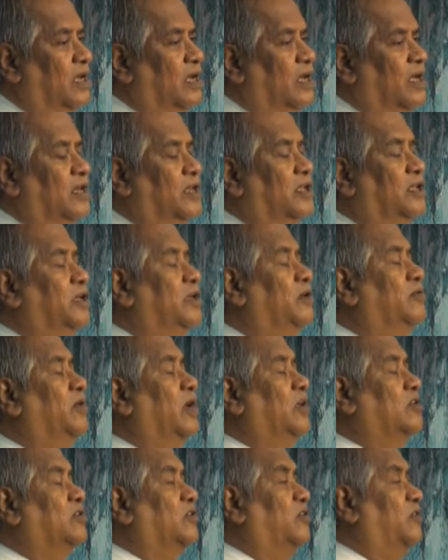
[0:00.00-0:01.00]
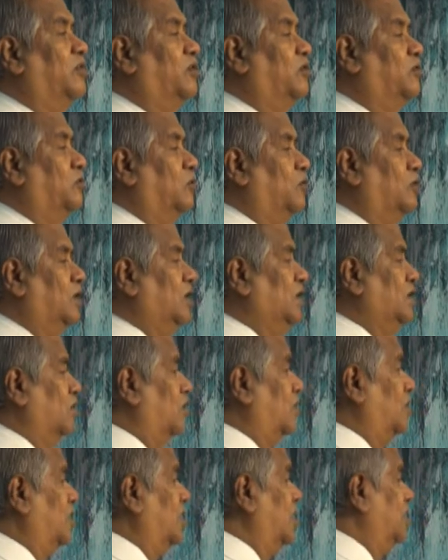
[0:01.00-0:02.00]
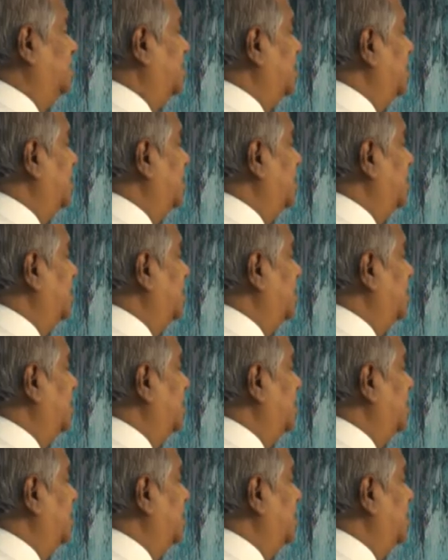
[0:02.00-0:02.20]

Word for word: And he, as a goodly, godly